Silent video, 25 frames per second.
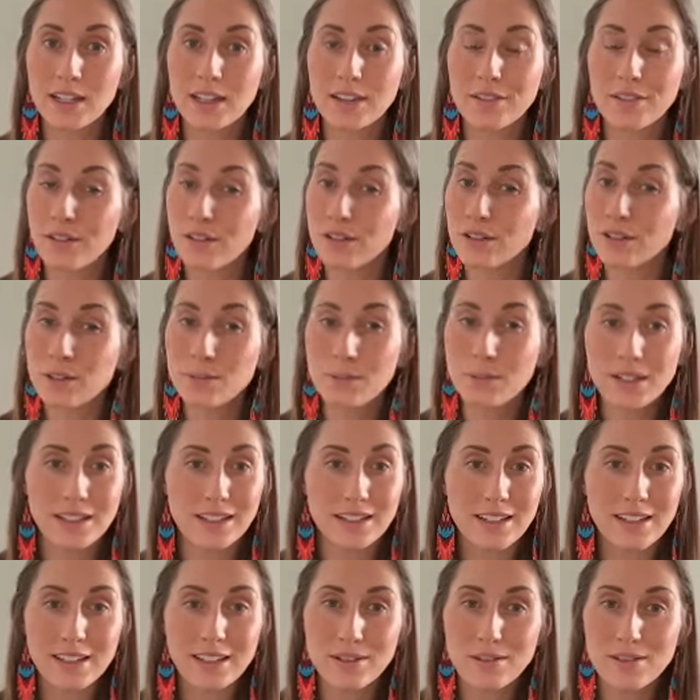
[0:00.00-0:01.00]
If
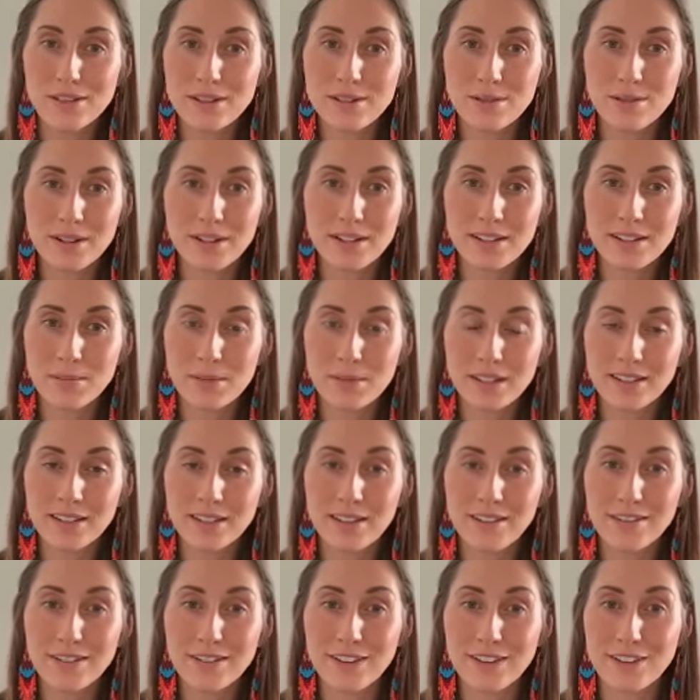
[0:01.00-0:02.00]
ultimately you just want to be
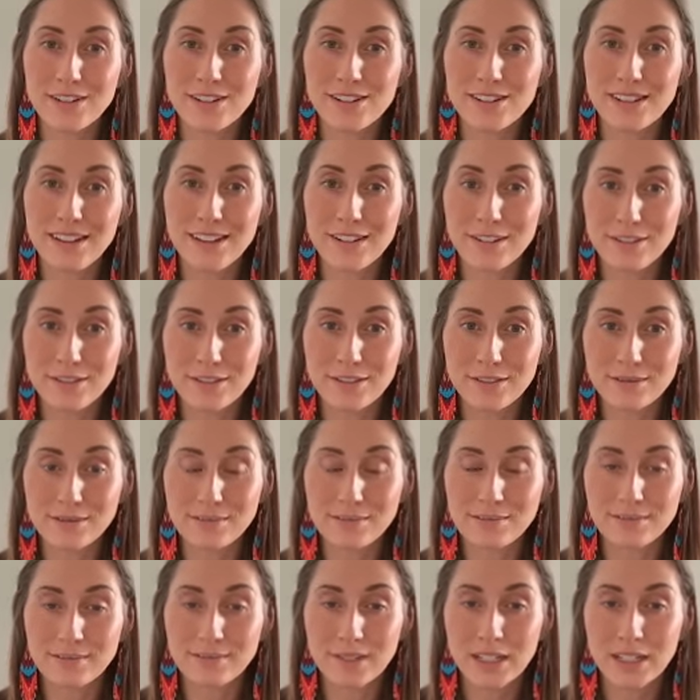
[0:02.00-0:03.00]
in love with yourself
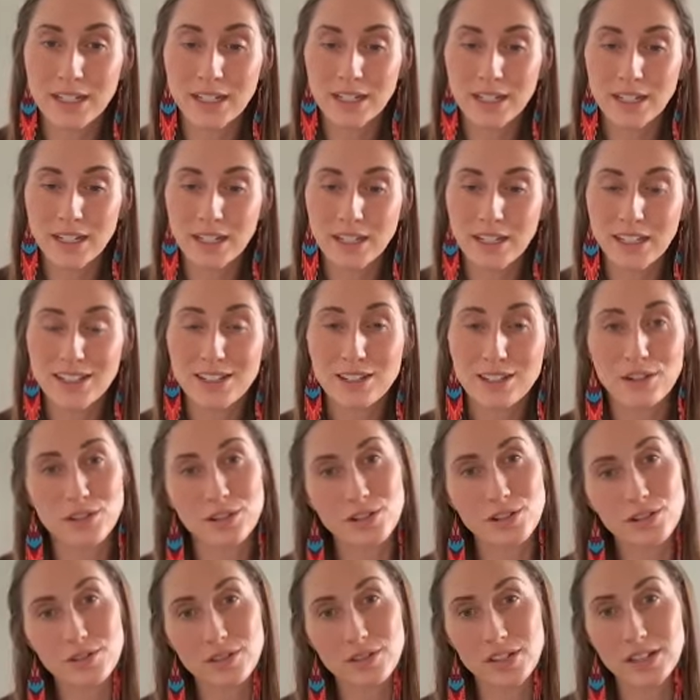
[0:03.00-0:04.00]
and
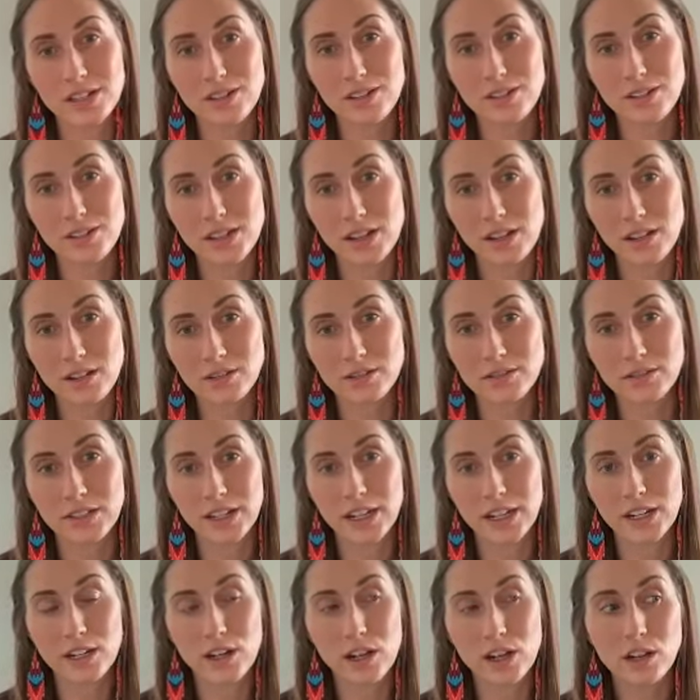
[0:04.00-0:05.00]
start choosing yourself
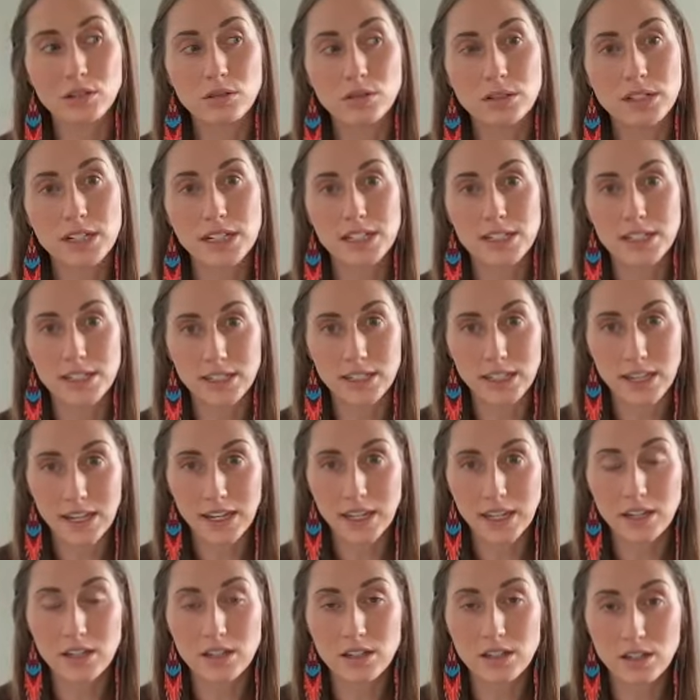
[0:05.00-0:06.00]
and know what it's
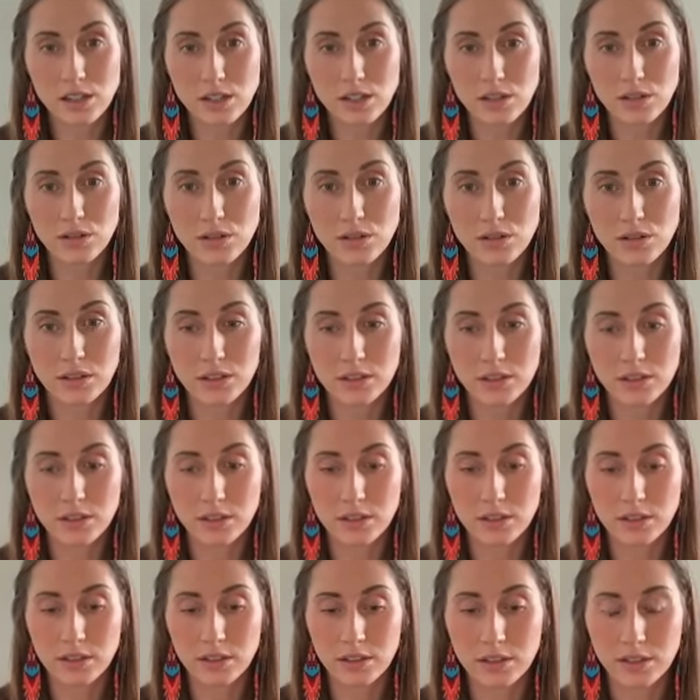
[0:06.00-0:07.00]
like to
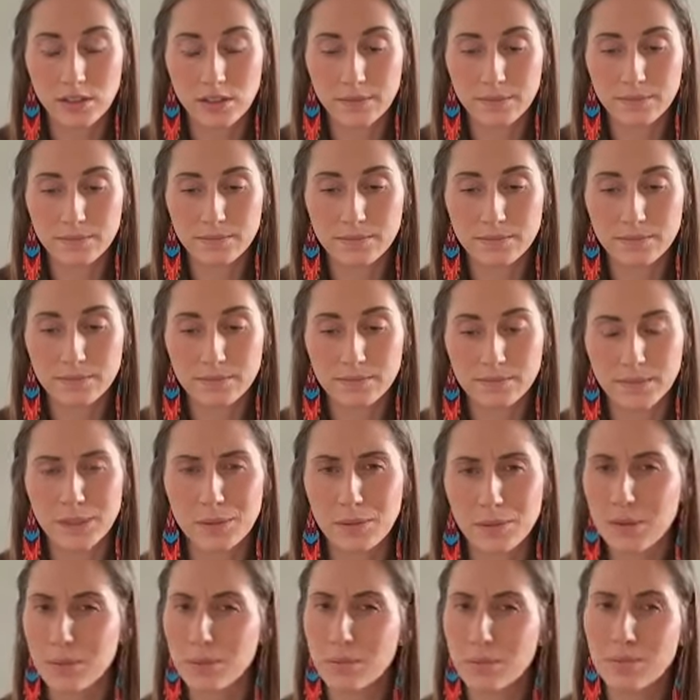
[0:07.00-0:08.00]

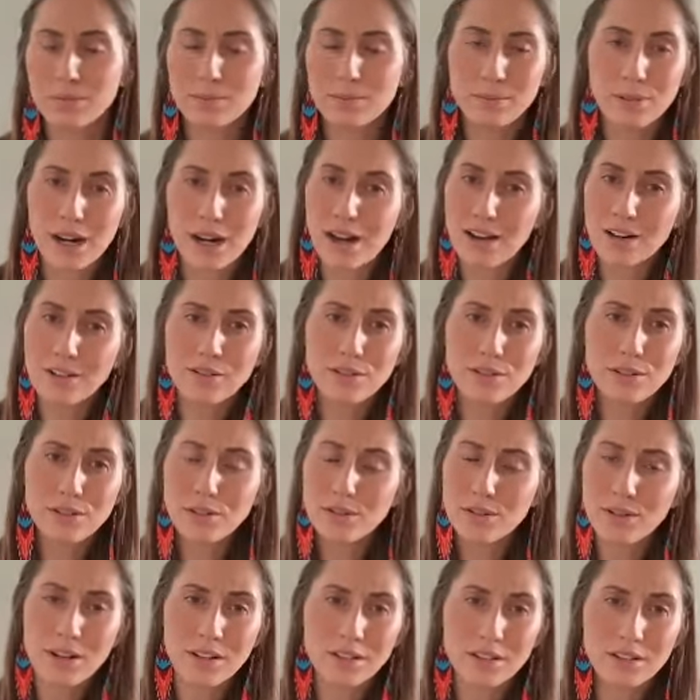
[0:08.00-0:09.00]
be proud of who
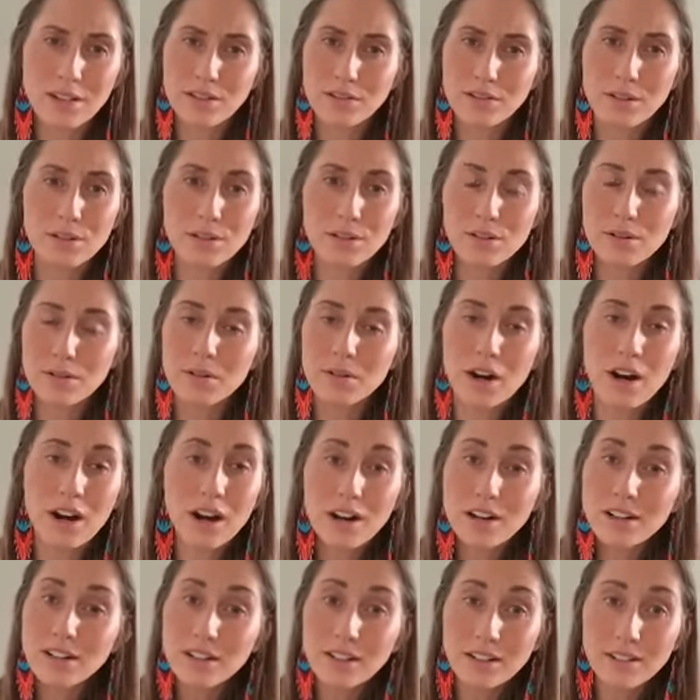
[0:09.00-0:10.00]
you are and love who you
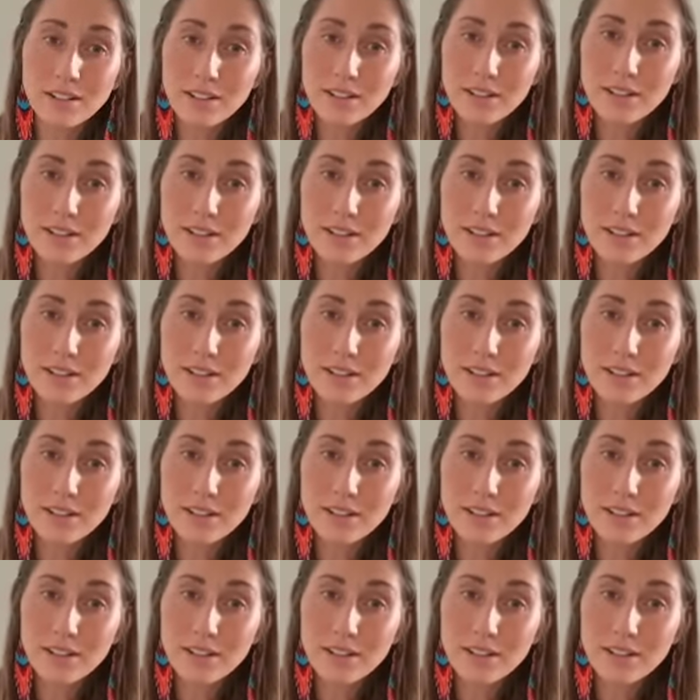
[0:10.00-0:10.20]
are.